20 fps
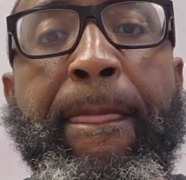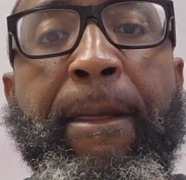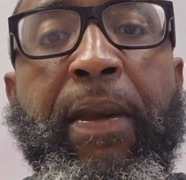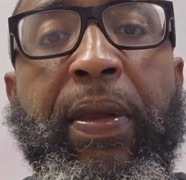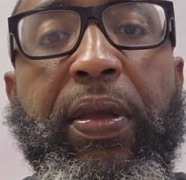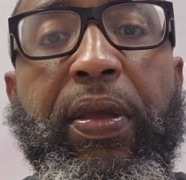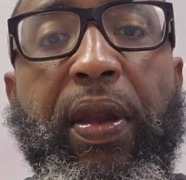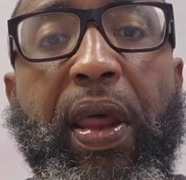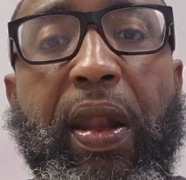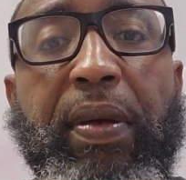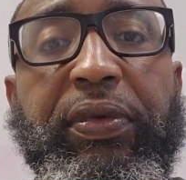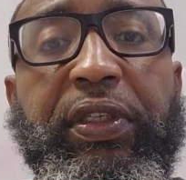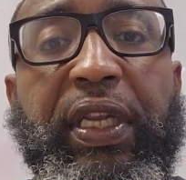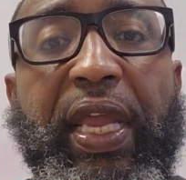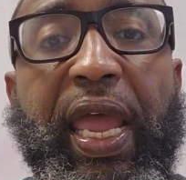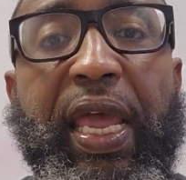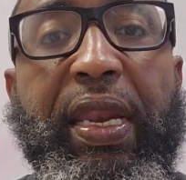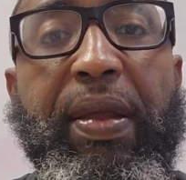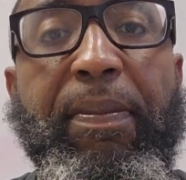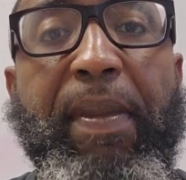You know what I'm
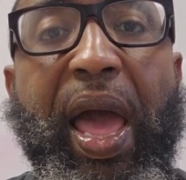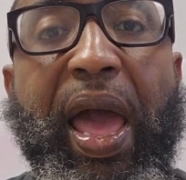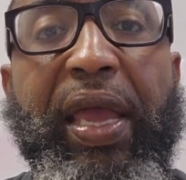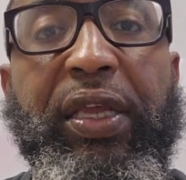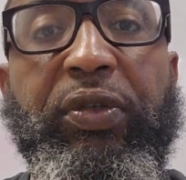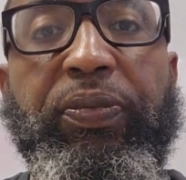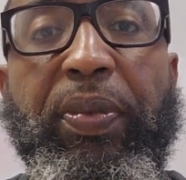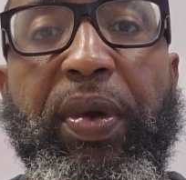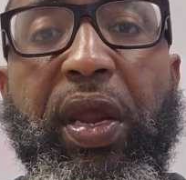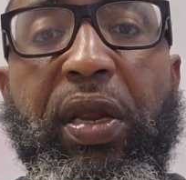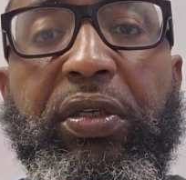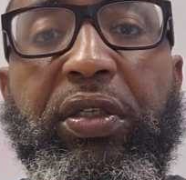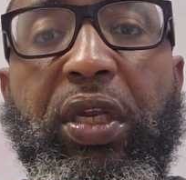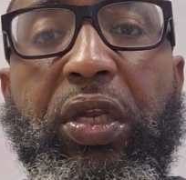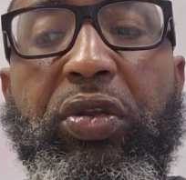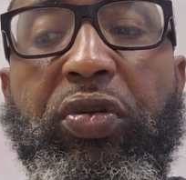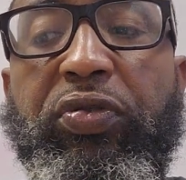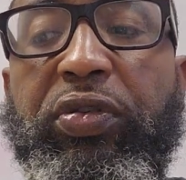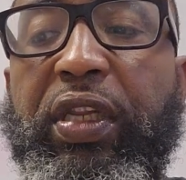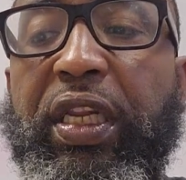saying? In my experience, it
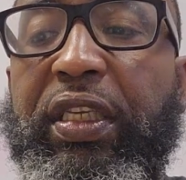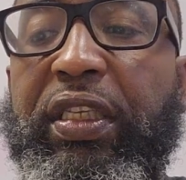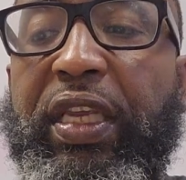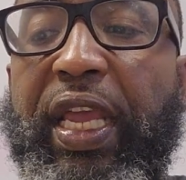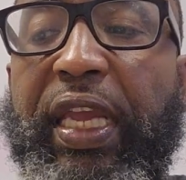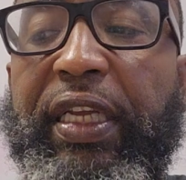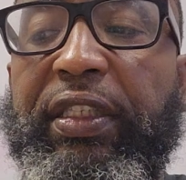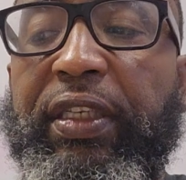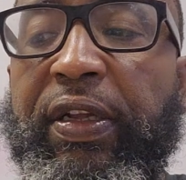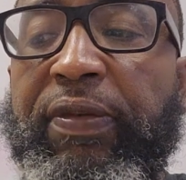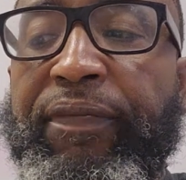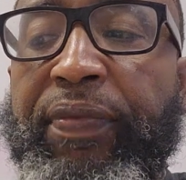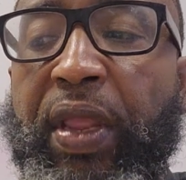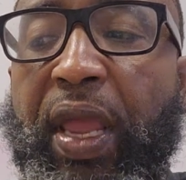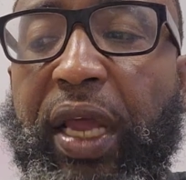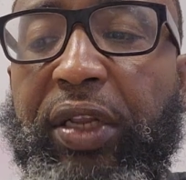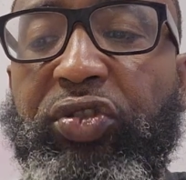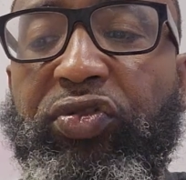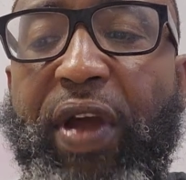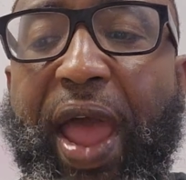usually takes
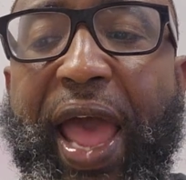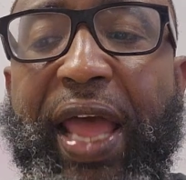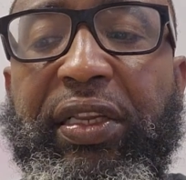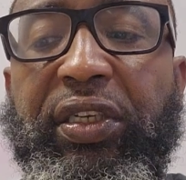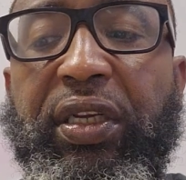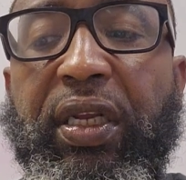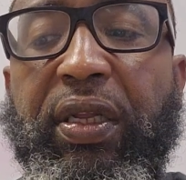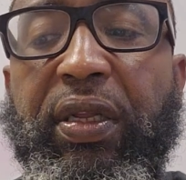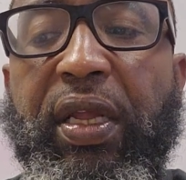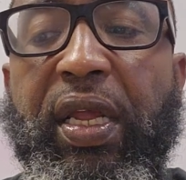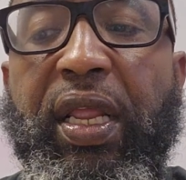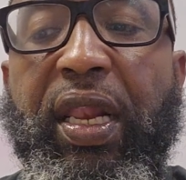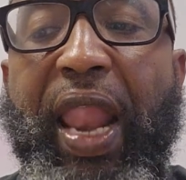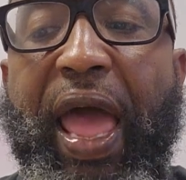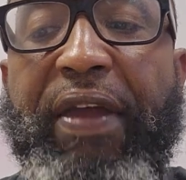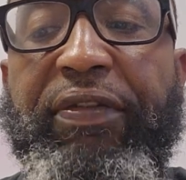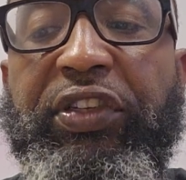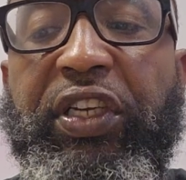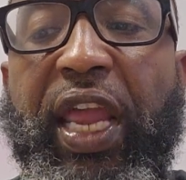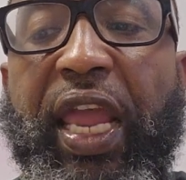a tragic,
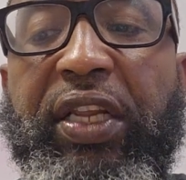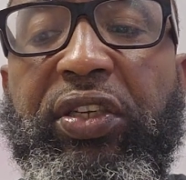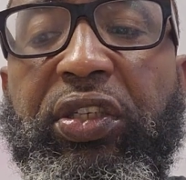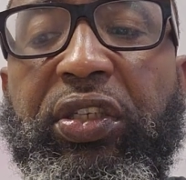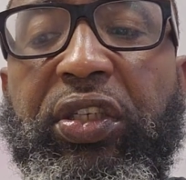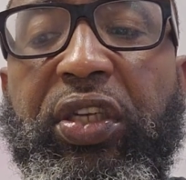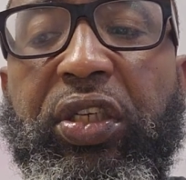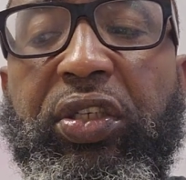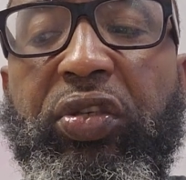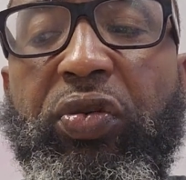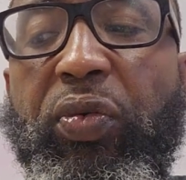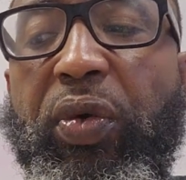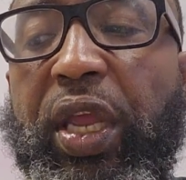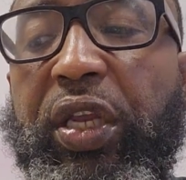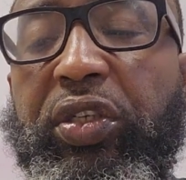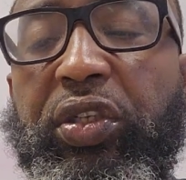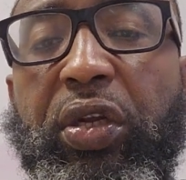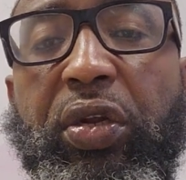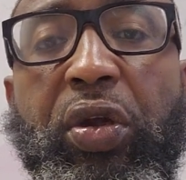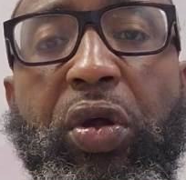life-changing
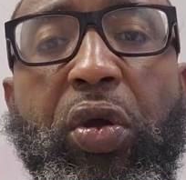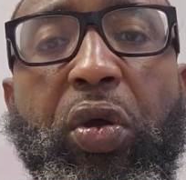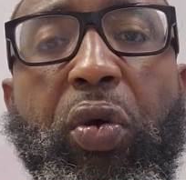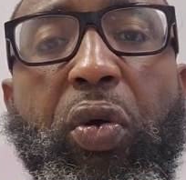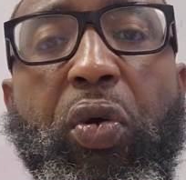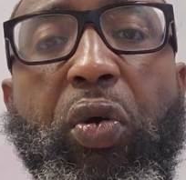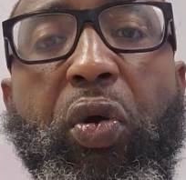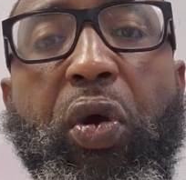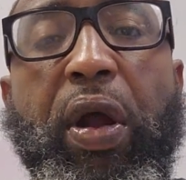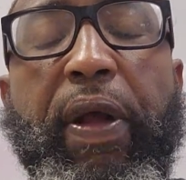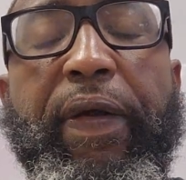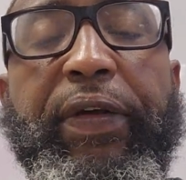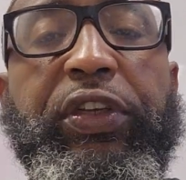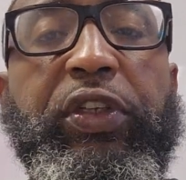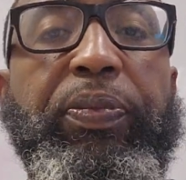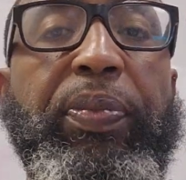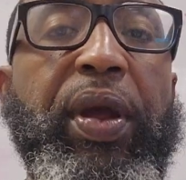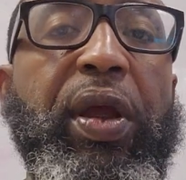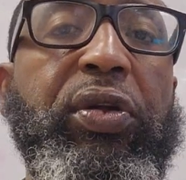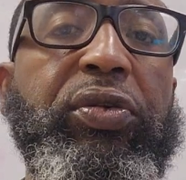situation or a
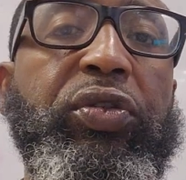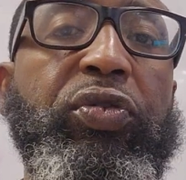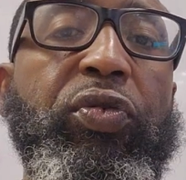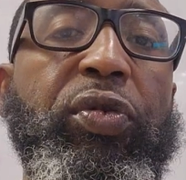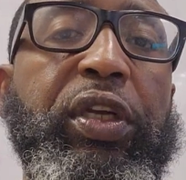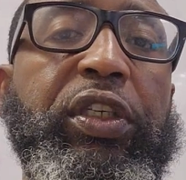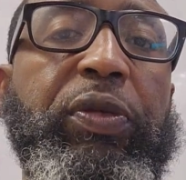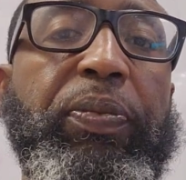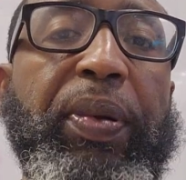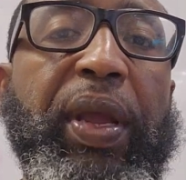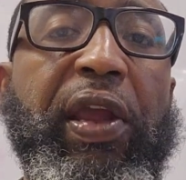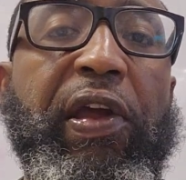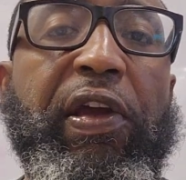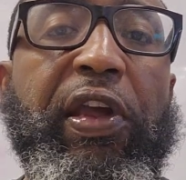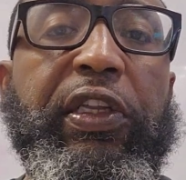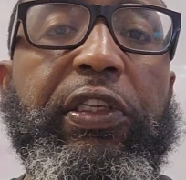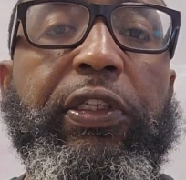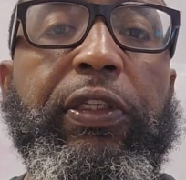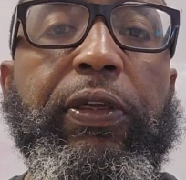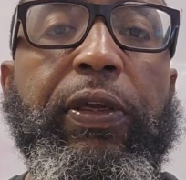spiritual
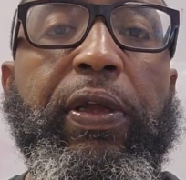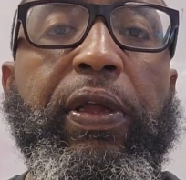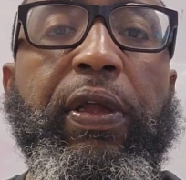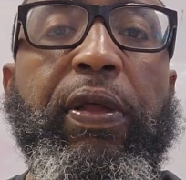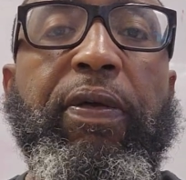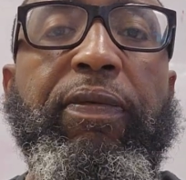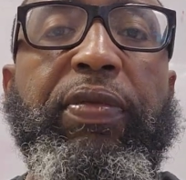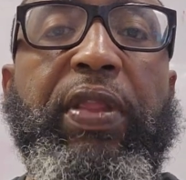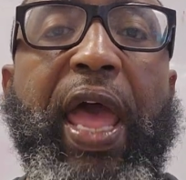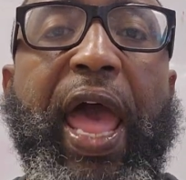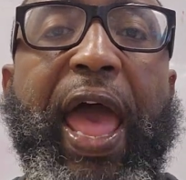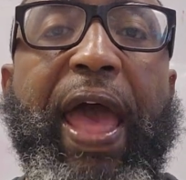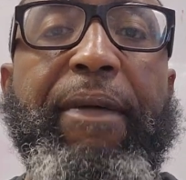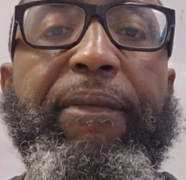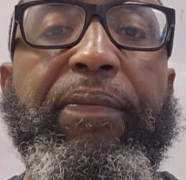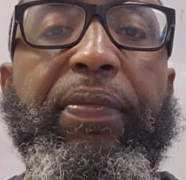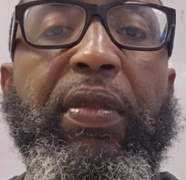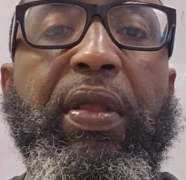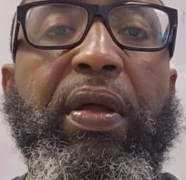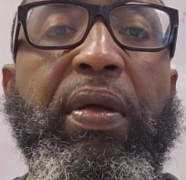experience
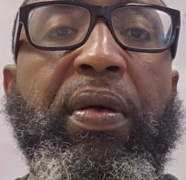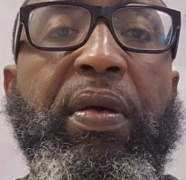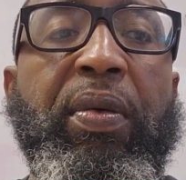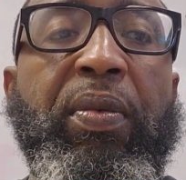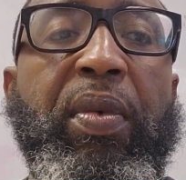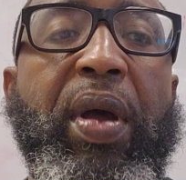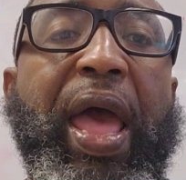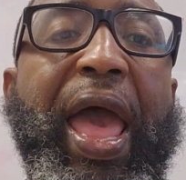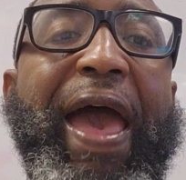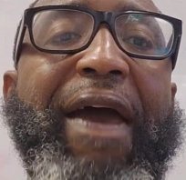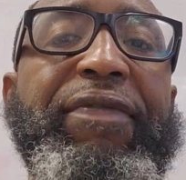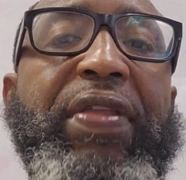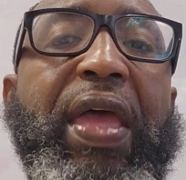that will have